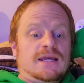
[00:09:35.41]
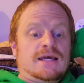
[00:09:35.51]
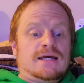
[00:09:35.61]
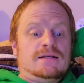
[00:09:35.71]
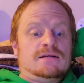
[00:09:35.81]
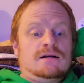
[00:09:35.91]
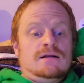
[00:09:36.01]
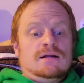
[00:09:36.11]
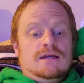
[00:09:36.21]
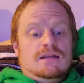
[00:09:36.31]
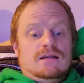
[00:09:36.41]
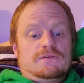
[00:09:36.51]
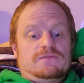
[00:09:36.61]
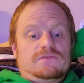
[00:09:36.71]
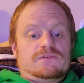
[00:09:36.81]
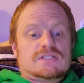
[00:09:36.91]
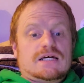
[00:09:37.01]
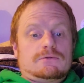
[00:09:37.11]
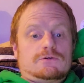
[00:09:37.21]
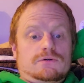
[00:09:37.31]
And in an effort for
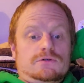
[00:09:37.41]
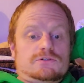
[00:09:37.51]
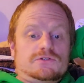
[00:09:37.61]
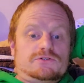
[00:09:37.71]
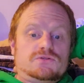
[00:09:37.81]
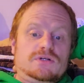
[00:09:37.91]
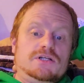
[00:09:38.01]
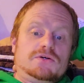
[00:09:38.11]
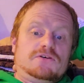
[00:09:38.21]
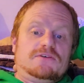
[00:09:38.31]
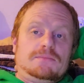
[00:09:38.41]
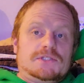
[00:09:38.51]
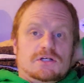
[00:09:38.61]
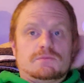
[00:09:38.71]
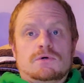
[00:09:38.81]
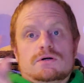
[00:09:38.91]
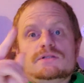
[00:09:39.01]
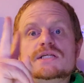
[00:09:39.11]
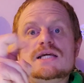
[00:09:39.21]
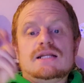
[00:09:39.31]
Tom Cruise, who was 20 during filming, looking more
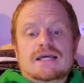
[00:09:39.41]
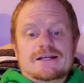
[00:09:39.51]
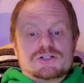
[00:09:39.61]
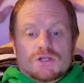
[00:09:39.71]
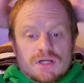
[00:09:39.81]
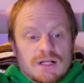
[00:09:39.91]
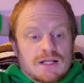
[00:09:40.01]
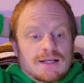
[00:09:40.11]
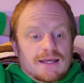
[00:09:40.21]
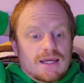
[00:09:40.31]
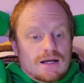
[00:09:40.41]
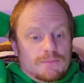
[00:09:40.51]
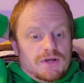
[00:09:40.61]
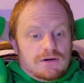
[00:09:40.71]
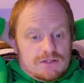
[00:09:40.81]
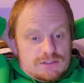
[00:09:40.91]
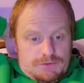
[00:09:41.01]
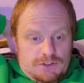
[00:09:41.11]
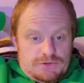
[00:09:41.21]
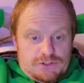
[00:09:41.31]
teenage, it appears the
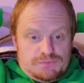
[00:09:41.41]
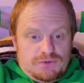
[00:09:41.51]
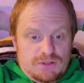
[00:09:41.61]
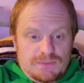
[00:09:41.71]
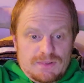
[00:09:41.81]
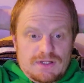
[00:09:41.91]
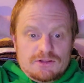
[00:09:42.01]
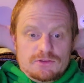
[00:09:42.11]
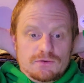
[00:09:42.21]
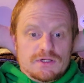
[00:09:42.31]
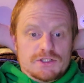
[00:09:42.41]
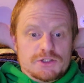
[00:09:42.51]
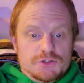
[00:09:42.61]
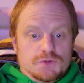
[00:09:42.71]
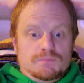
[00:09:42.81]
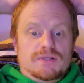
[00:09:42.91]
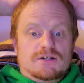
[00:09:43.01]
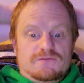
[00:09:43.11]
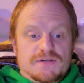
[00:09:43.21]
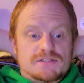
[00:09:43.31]
producers put him through an unusual
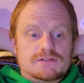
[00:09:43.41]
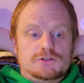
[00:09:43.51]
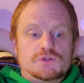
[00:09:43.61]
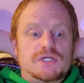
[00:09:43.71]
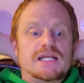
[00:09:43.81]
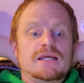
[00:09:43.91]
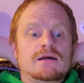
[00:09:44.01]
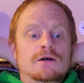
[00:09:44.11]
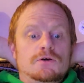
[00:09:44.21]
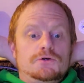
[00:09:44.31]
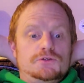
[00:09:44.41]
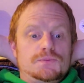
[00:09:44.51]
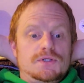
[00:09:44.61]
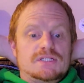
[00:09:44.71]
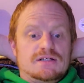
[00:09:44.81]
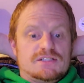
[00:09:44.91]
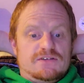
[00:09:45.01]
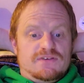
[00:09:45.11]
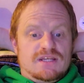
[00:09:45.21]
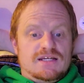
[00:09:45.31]
bit of physical training. Cruise worked out
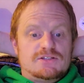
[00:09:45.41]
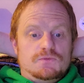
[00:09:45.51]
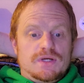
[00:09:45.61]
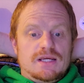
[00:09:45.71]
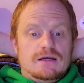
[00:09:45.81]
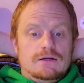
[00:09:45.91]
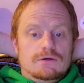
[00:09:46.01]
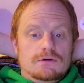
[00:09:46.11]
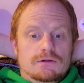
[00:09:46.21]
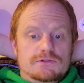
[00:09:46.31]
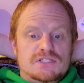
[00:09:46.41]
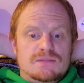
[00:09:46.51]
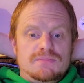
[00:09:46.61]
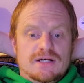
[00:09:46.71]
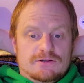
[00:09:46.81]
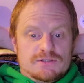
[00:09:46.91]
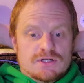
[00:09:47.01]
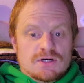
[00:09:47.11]
7 days a week in order to lose 10 pounds.